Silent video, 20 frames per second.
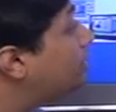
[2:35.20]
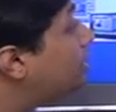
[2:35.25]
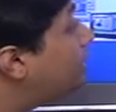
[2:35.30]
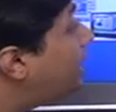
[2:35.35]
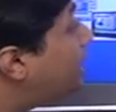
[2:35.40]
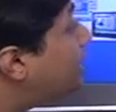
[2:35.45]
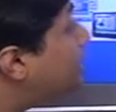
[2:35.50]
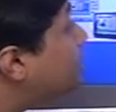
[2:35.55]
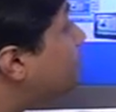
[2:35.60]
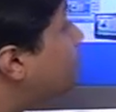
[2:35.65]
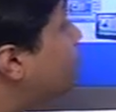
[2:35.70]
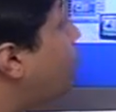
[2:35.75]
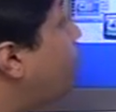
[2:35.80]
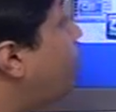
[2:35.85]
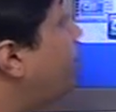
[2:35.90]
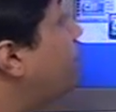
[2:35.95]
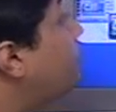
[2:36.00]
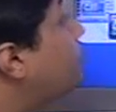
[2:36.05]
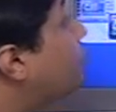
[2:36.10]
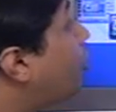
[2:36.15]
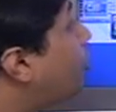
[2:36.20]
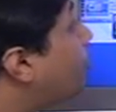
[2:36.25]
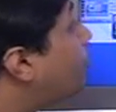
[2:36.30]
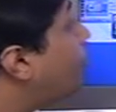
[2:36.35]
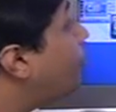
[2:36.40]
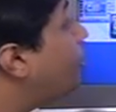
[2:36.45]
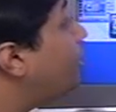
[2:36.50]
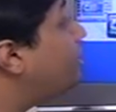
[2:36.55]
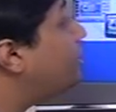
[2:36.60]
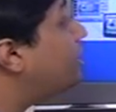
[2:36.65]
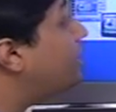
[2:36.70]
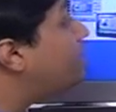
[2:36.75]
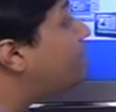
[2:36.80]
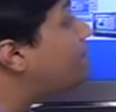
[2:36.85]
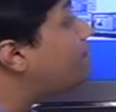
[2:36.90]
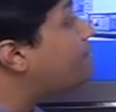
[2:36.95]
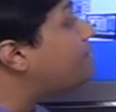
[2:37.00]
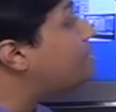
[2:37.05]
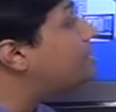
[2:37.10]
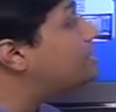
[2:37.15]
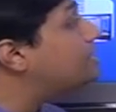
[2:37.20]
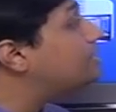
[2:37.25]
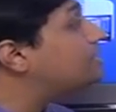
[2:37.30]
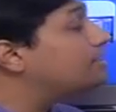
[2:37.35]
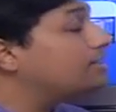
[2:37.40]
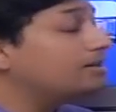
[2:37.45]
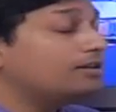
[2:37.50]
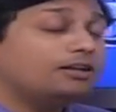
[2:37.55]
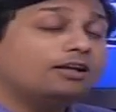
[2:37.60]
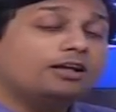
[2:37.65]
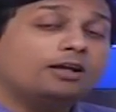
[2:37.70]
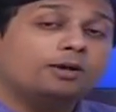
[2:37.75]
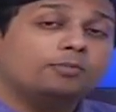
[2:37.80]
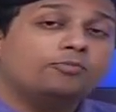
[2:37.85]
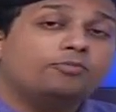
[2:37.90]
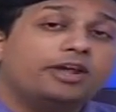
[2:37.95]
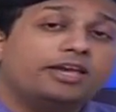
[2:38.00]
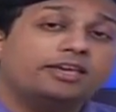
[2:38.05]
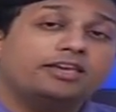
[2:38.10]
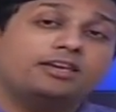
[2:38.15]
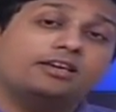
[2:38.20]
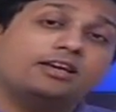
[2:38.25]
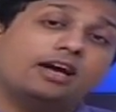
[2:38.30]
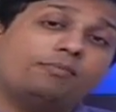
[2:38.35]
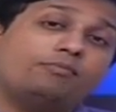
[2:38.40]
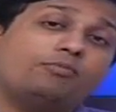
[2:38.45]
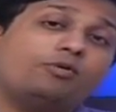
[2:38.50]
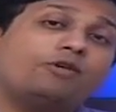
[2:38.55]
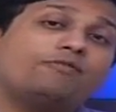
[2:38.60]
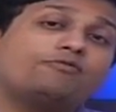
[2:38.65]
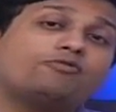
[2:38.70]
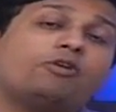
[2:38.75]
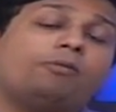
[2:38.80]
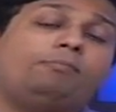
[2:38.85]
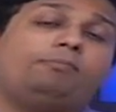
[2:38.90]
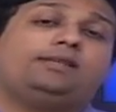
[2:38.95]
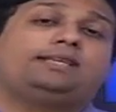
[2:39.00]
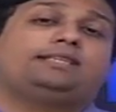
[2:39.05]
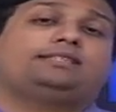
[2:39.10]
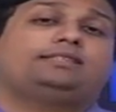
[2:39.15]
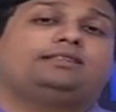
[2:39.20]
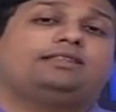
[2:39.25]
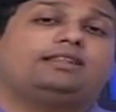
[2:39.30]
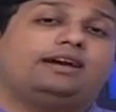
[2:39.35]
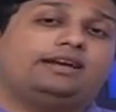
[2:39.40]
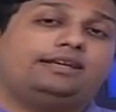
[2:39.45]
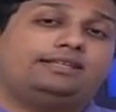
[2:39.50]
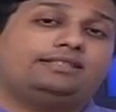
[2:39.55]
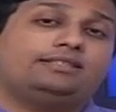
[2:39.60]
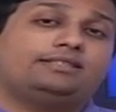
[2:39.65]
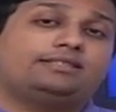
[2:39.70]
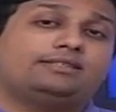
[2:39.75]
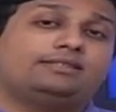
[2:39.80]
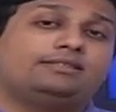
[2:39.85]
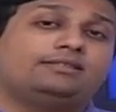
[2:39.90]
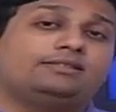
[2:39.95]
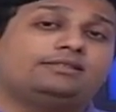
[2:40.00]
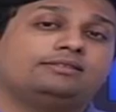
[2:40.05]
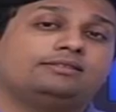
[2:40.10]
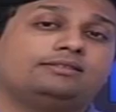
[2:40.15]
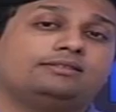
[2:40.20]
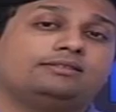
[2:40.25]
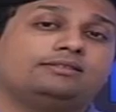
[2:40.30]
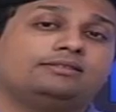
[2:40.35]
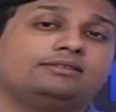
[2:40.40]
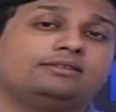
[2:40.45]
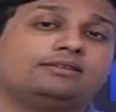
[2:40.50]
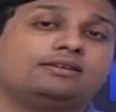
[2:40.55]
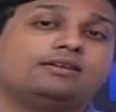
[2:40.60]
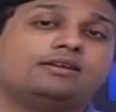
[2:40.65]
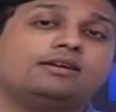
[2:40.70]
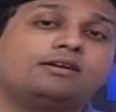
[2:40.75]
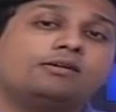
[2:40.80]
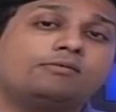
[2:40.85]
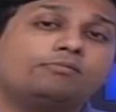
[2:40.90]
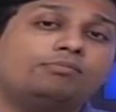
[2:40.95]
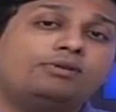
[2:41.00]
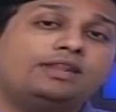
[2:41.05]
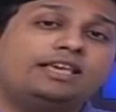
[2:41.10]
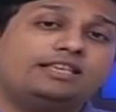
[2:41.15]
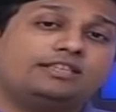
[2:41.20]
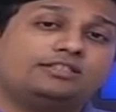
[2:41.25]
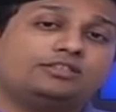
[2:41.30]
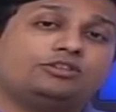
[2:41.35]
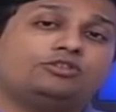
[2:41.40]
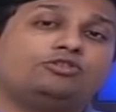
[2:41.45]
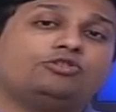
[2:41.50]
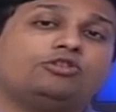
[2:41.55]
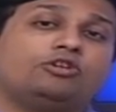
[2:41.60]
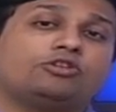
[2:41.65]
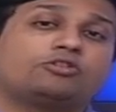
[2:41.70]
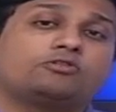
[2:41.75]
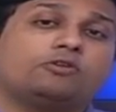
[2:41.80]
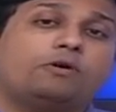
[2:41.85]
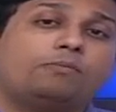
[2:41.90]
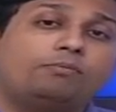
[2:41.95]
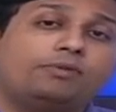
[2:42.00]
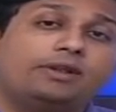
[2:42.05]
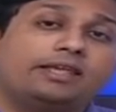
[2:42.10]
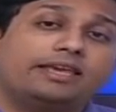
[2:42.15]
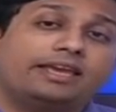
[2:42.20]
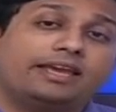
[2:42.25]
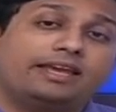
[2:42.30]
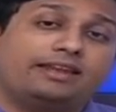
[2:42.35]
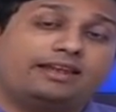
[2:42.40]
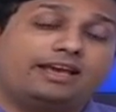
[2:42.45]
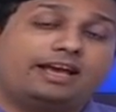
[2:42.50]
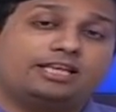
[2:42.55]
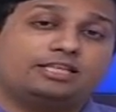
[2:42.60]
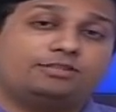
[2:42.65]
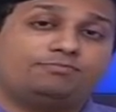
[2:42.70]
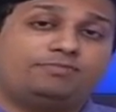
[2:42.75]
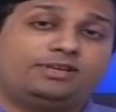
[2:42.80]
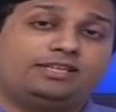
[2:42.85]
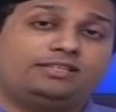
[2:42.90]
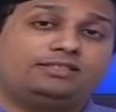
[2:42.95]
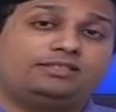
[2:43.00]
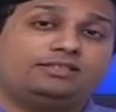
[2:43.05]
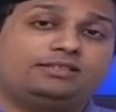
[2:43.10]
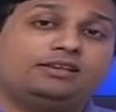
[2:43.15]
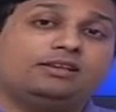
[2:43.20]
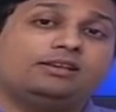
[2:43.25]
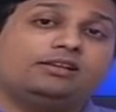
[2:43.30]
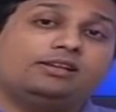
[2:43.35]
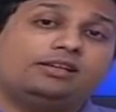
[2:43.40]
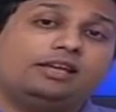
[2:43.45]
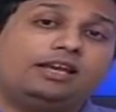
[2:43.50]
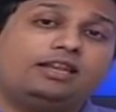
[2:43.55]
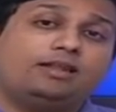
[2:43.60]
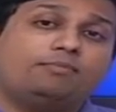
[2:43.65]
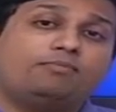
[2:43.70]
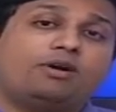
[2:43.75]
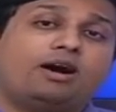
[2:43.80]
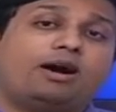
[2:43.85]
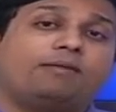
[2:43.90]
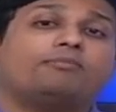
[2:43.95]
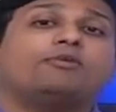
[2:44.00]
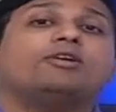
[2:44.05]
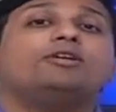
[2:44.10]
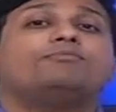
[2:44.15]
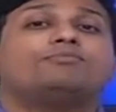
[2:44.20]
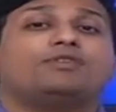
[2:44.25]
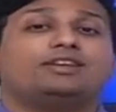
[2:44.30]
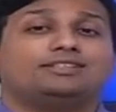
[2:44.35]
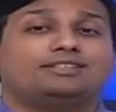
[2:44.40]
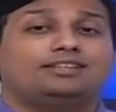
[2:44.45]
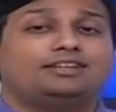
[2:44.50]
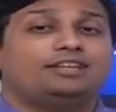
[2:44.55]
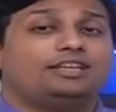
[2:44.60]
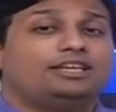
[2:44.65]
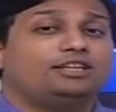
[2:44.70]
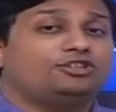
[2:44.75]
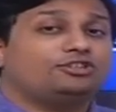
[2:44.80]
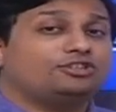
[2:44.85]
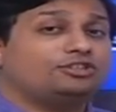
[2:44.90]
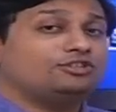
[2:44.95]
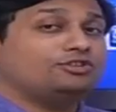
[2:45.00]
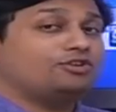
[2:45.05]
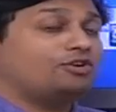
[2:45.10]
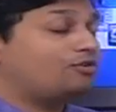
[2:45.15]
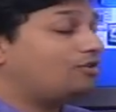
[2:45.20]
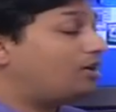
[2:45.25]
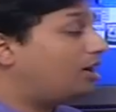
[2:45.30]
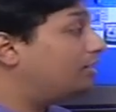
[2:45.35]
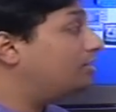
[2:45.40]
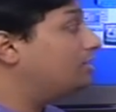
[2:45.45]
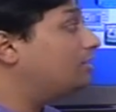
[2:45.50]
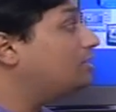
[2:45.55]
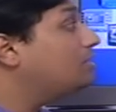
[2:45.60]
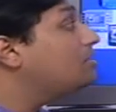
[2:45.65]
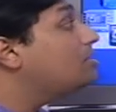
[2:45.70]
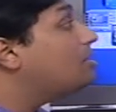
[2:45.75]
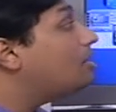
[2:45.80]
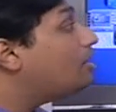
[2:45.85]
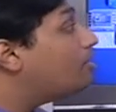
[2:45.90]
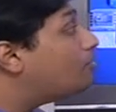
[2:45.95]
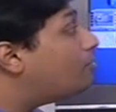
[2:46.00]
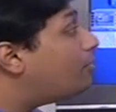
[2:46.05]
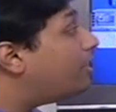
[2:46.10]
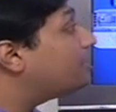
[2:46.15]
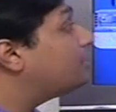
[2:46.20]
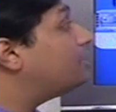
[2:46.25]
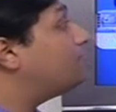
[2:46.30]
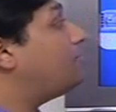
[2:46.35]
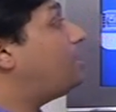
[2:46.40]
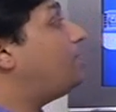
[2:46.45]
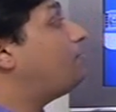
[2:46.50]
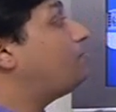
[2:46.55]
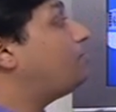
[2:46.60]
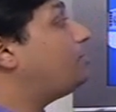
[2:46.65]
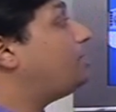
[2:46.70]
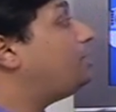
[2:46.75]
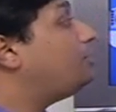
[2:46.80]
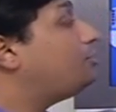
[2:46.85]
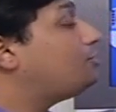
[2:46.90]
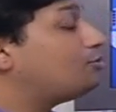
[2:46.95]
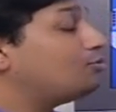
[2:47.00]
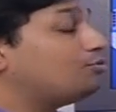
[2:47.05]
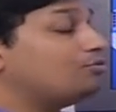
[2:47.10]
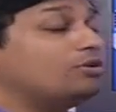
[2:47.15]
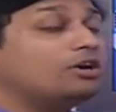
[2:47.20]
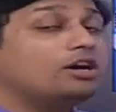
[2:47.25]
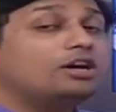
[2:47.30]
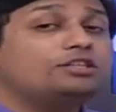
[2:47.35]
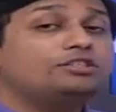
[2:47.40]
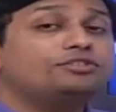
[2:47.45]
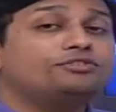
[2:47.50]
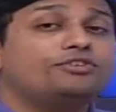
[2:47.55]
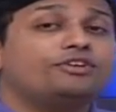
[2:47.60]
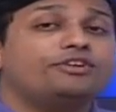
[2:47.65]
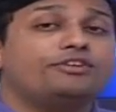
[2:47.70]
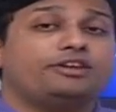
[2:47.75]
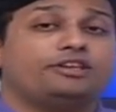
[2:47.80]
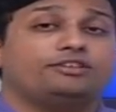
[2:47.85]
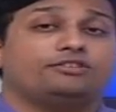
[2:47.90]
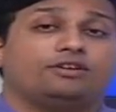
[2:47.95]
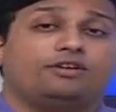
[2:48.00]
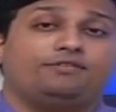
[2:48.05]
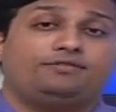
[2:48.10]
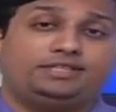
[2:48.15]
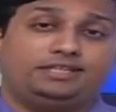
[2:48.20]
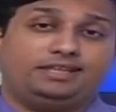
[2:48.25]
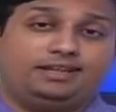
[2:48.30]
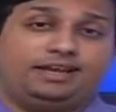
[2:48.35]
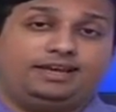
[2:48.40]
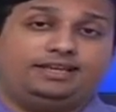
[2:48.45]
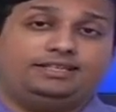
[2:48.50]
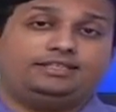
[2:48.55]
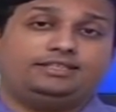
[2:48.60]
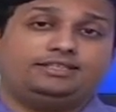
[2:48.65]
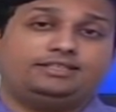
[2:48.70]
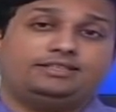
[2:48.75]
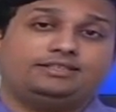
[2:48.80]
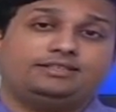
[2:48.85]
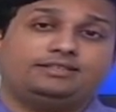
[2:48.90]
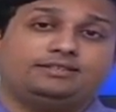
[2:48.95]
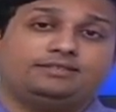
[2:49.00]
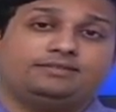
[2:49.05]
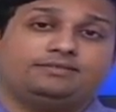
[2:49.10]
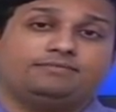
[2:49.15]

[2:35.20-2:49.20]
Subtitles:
The next point, or point F, is breaking up of complex slides. Please do not complicate aspects in a PowerPoint presentation, rather break them up into a series of slides.